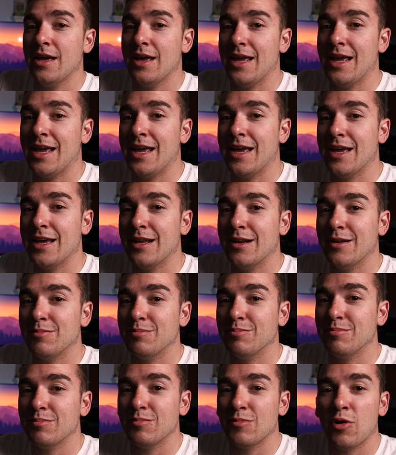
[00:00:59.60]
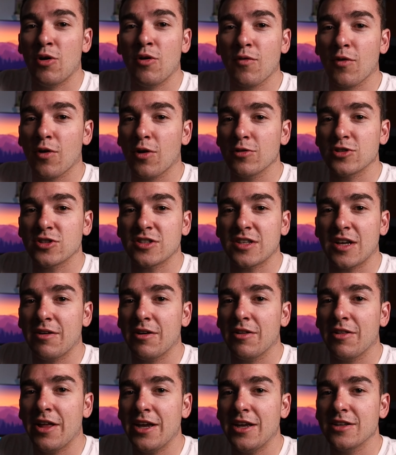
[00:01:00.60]
and overall just how I
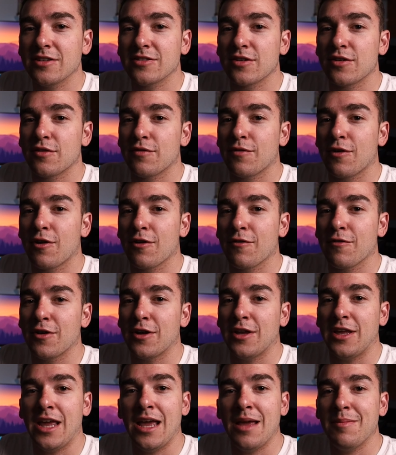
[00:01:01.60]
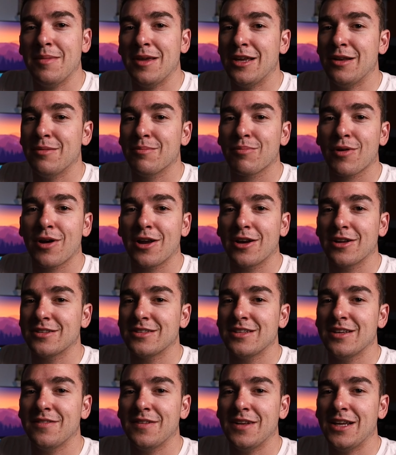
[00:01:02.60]
like it so far for gaming,
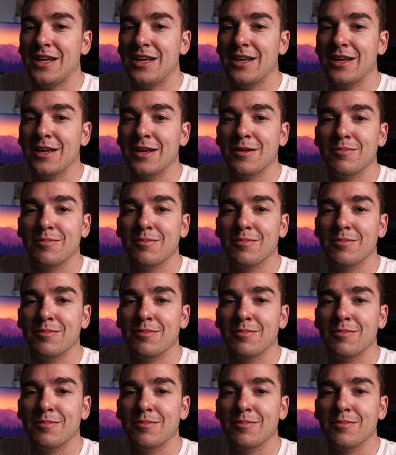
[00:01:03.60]
productivity, and